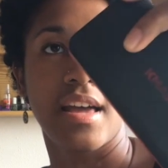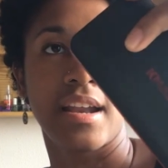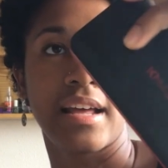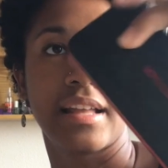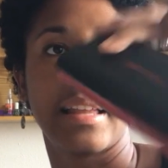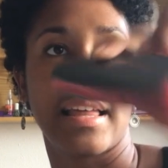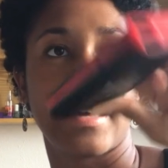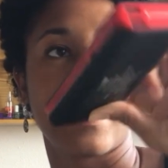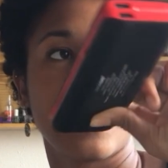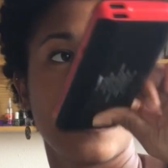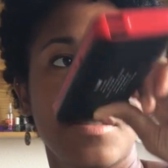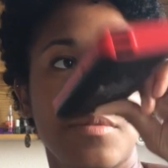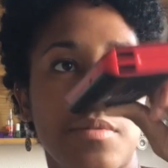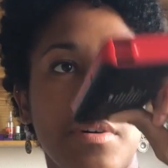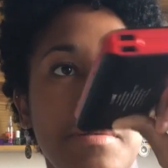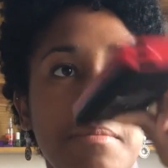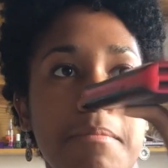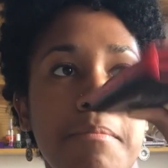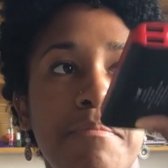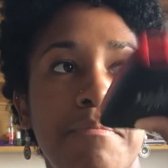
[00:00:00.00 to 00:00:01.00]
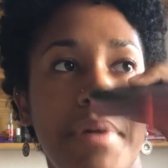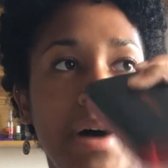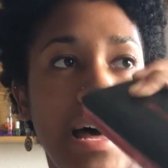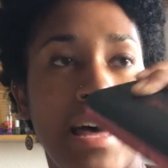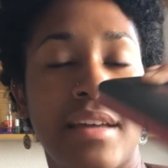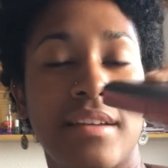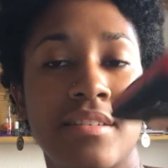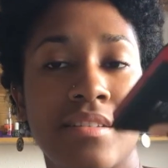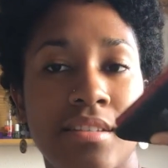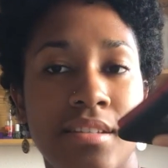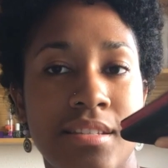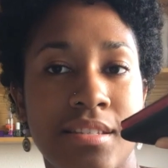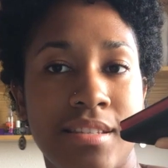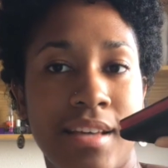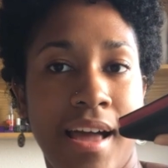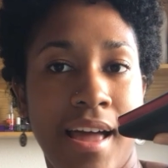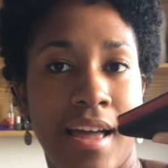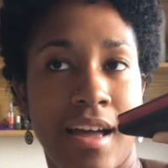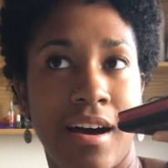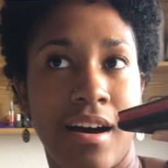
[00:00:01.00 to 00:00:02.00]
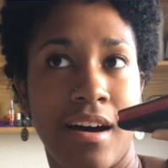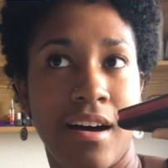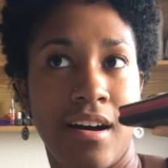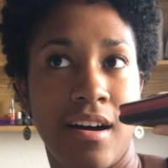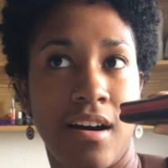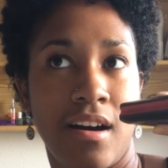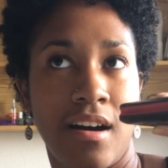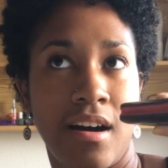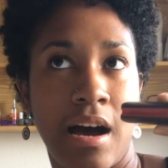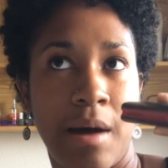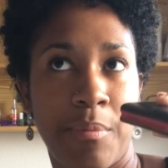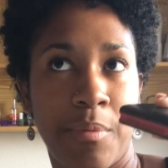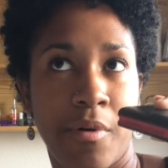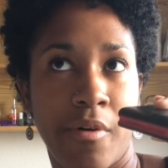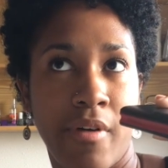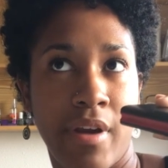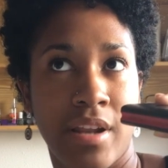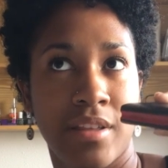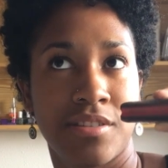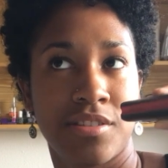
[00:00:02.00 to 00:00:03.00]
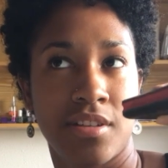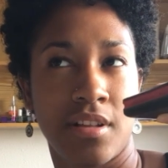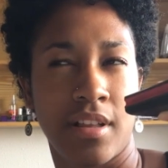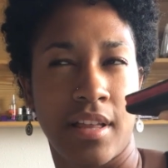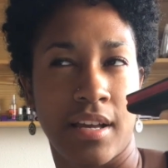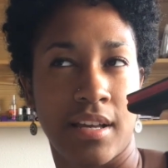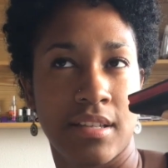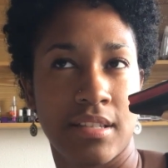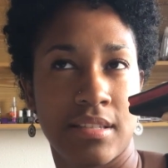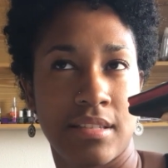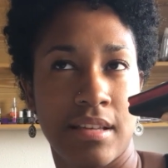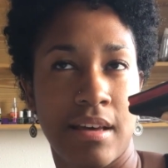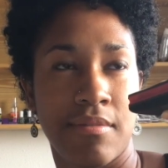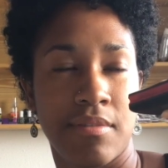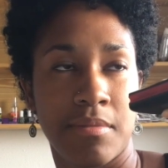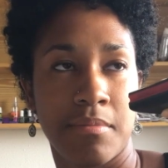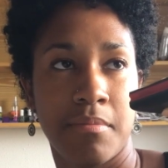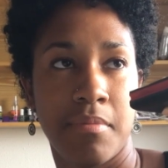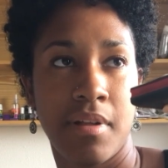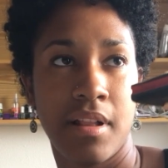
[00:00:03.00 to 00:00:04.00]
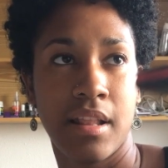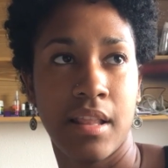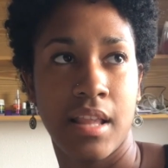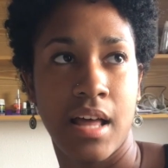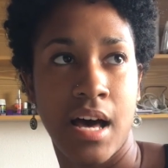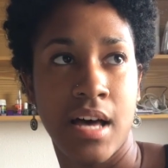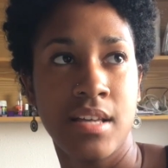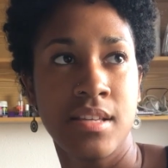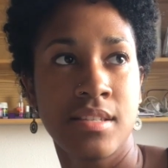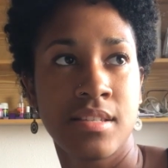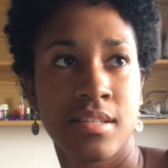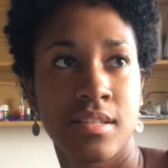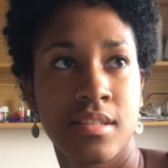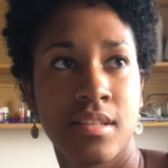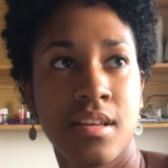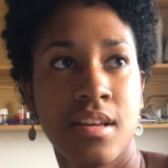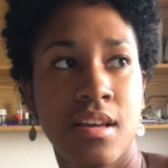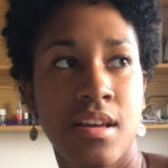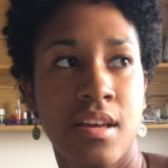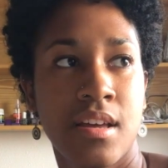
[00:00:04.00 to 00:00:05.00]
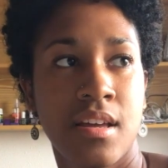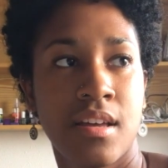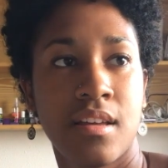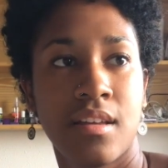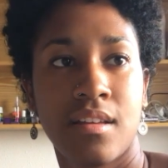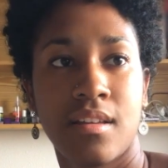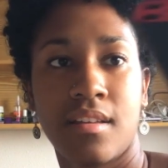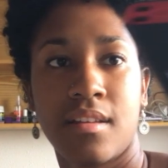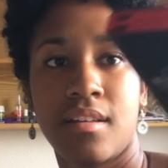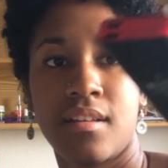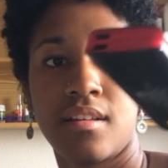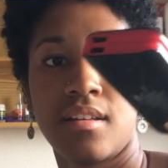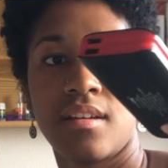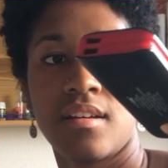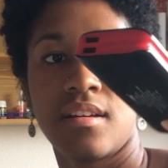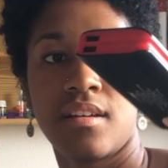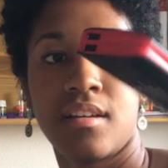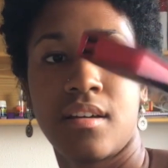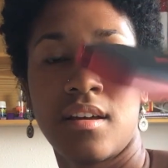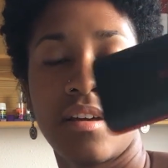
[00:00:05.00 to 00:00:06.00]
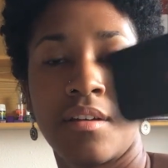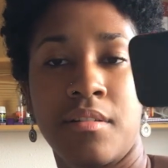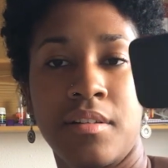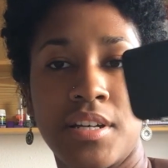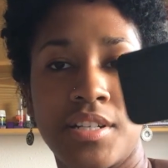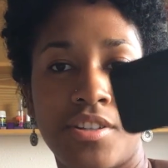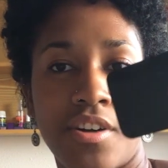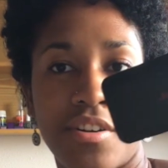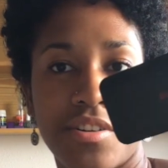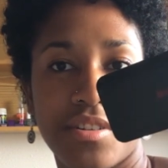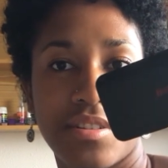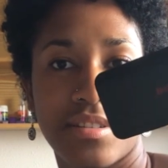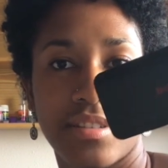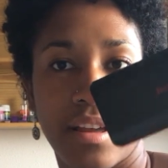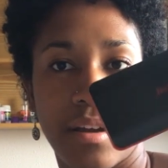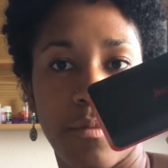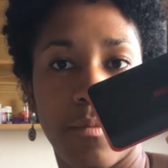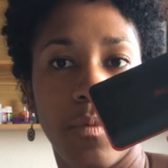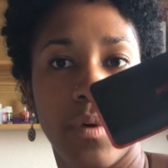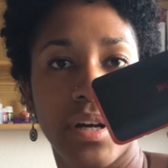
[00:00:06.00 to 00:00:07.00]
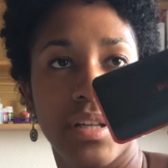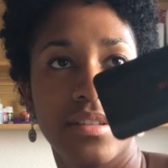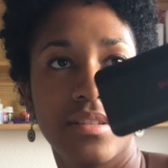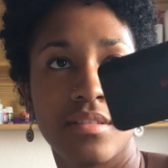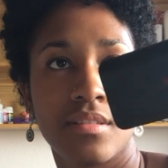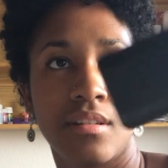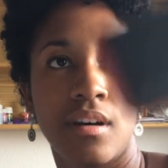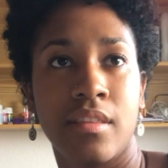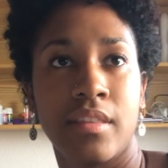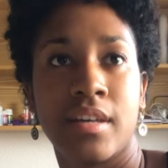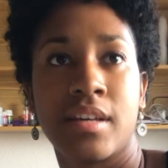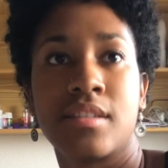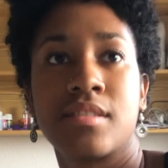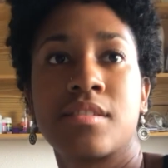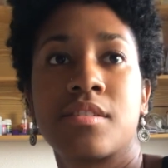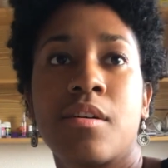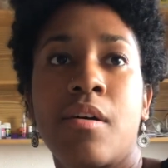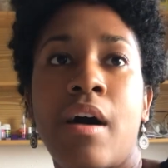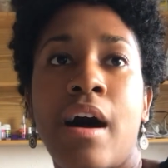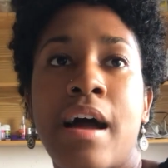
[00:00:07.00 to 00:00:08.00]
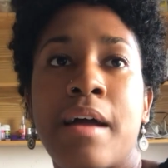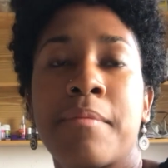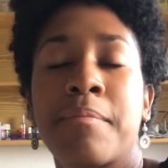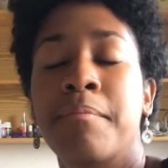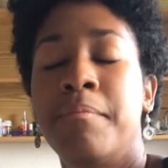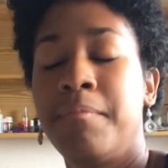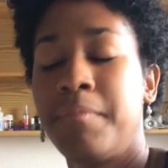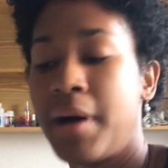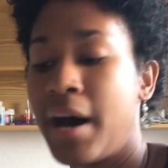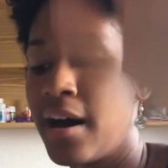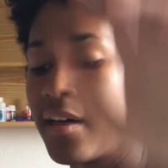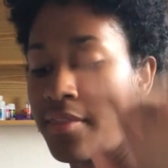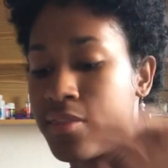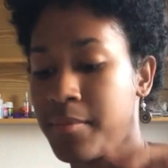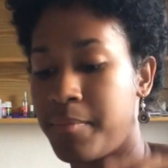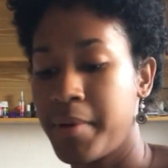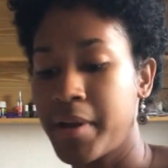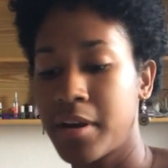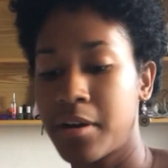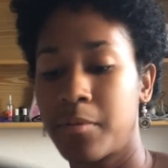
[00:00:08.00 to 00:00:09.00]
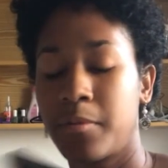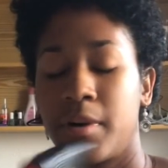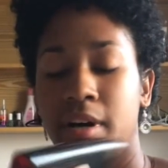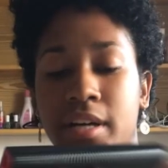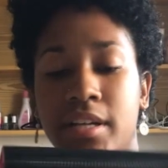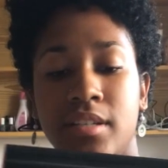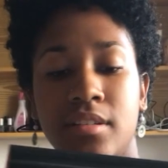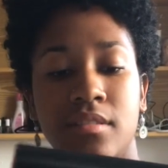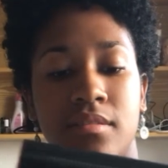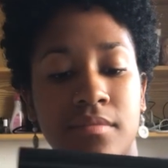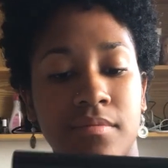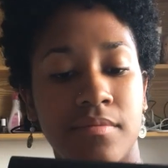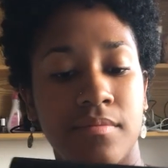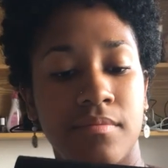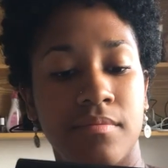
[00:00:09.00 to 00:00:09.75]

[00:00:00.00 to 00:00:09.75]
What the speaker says: and I like this one, but since I upgraded to like a 7 Plus, it only charges like once on this. So I bought the bigger one,